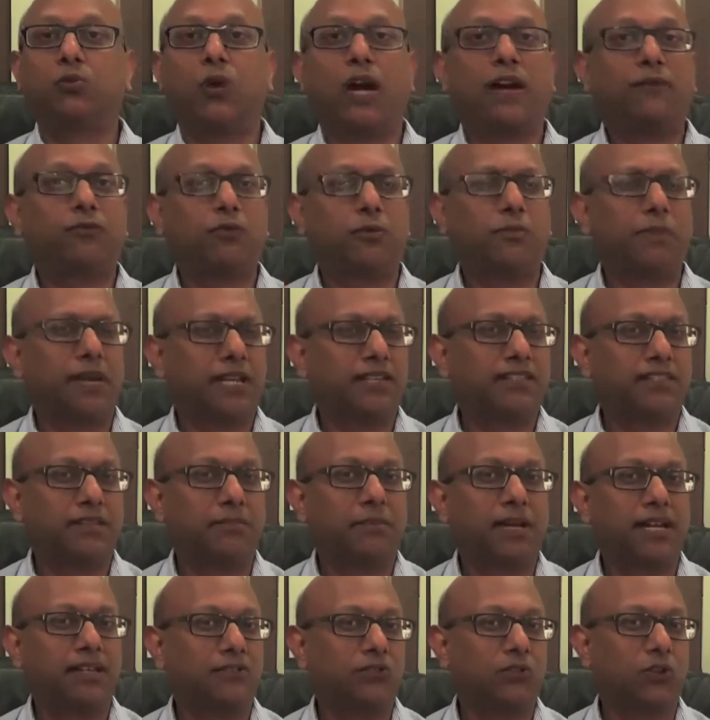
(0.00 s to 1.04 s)
have to
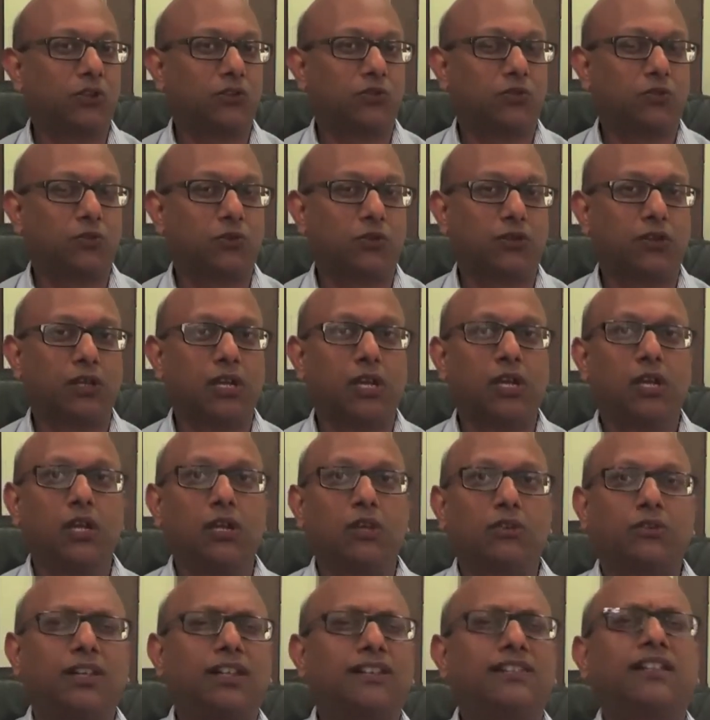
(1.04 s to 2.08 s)
maximize your score.
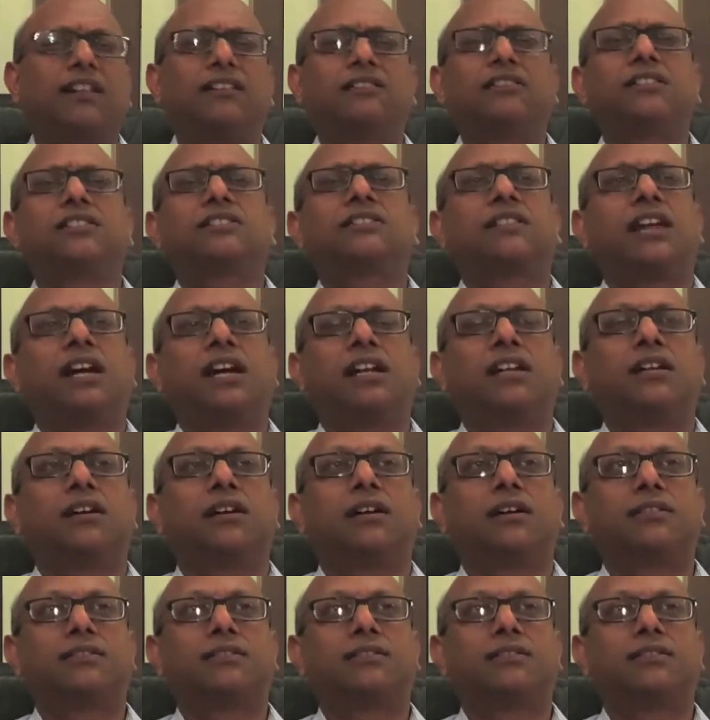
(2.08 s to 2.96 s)
So let's understand